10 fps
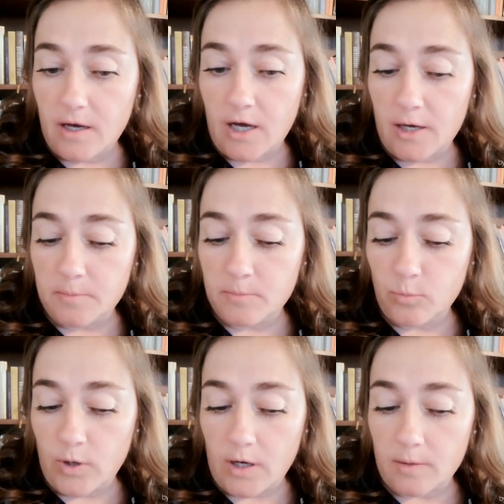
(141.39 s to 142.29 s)

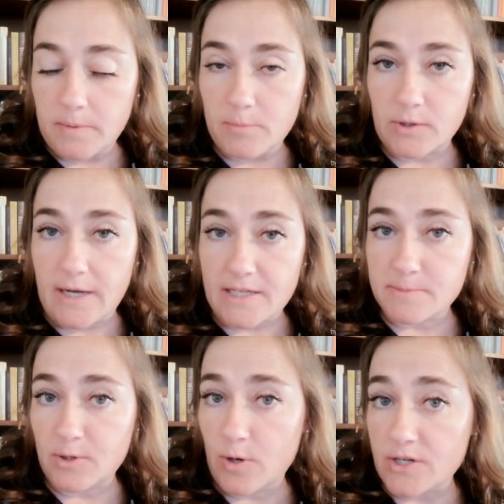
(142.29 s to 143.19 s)
um, where people can
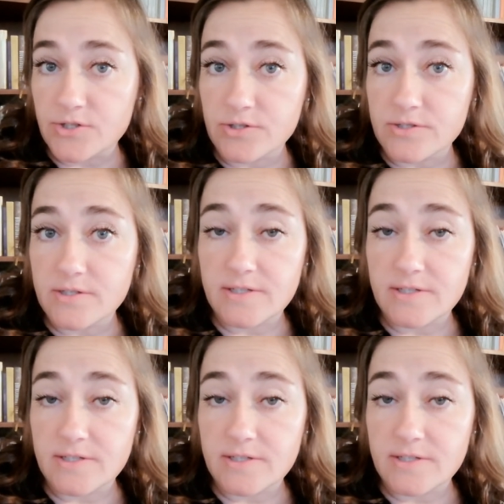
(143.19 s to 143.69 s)
ask me questions.